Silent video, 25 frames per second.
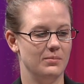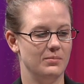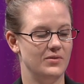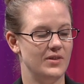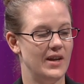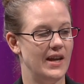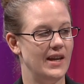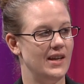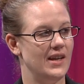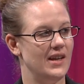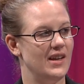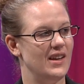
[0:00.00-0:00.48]

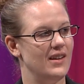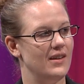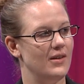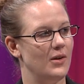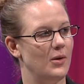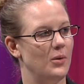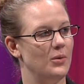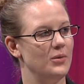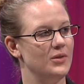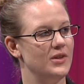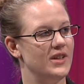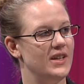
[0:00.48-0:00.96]
Taking
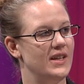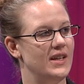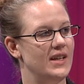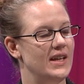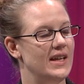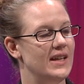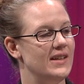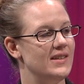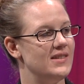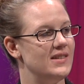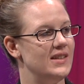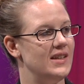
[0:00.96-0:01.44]
only
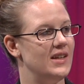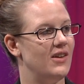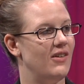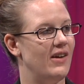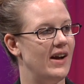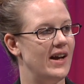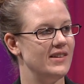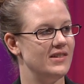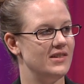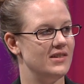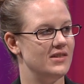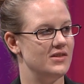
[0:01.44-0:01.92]
in-seat
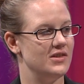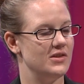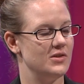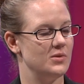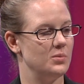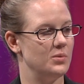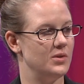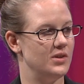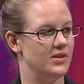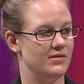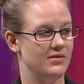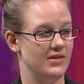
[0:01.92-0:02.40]
classes just
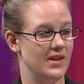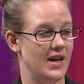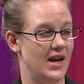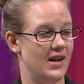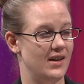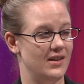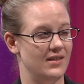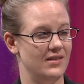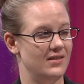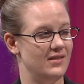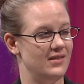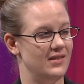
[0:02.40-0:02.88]
would have
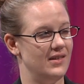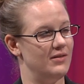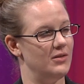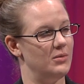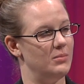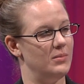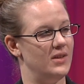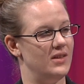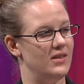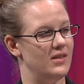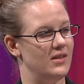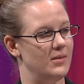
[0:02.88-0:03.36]
not given
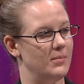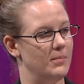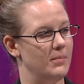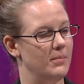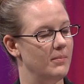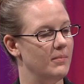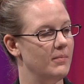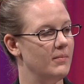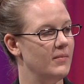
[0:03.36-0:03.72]
me the